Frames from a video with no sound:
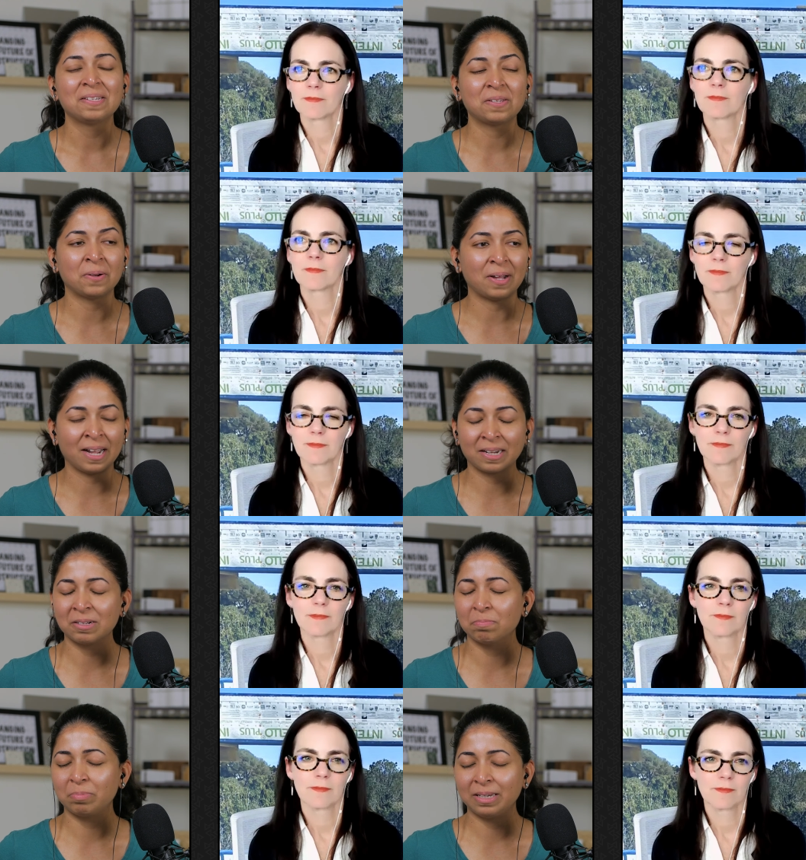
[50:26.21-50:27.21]
Speaker 1: So I
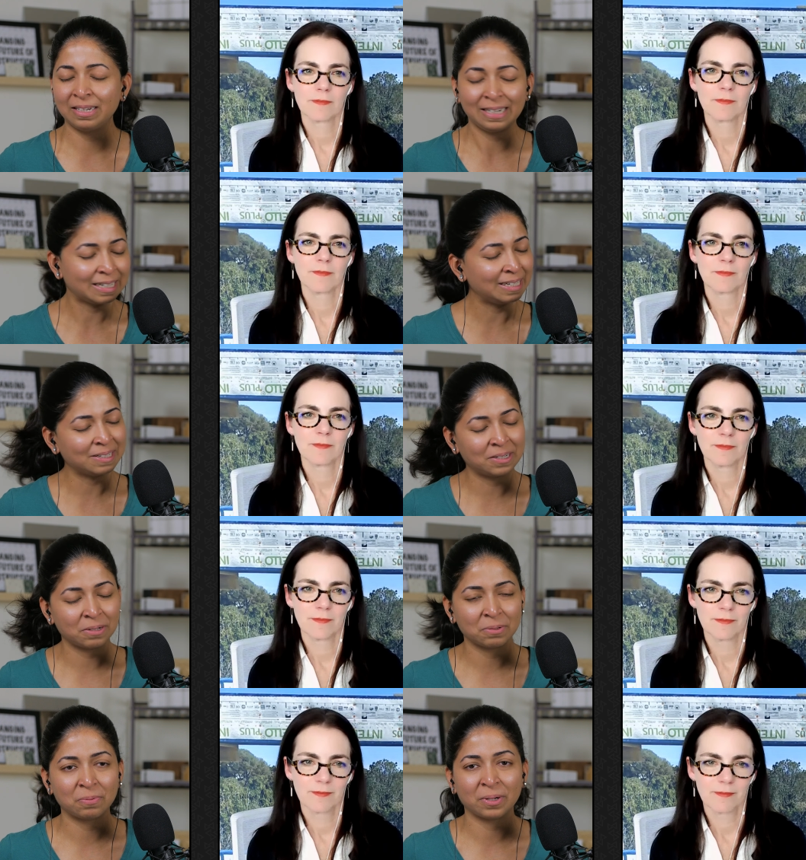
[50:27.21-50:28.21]
completely
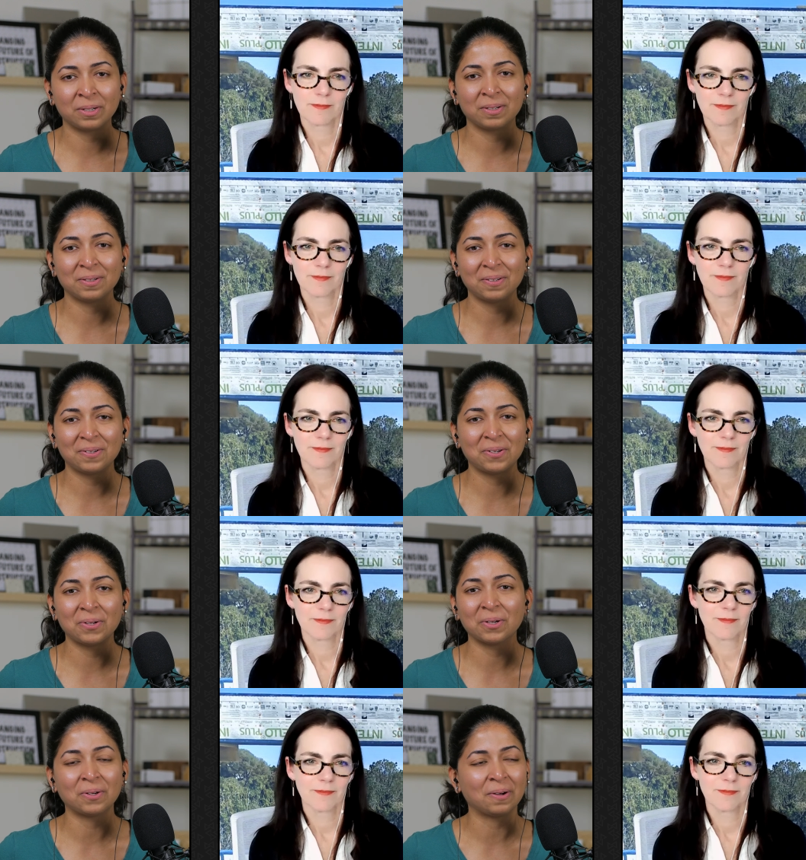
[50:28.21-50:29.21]
agree with what
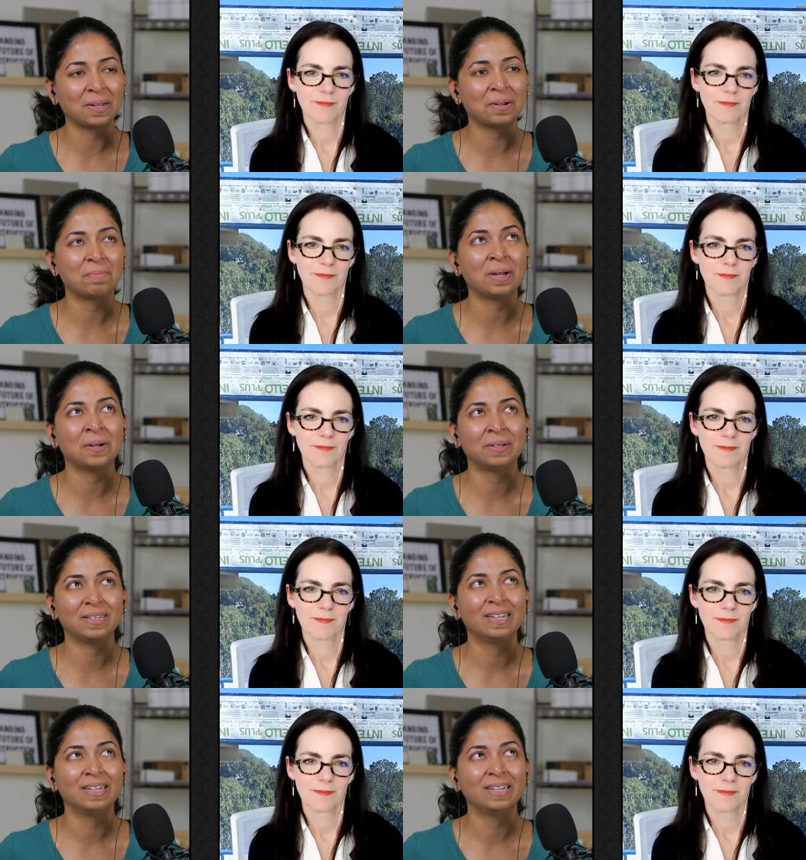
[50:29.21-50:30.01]
you're talking about.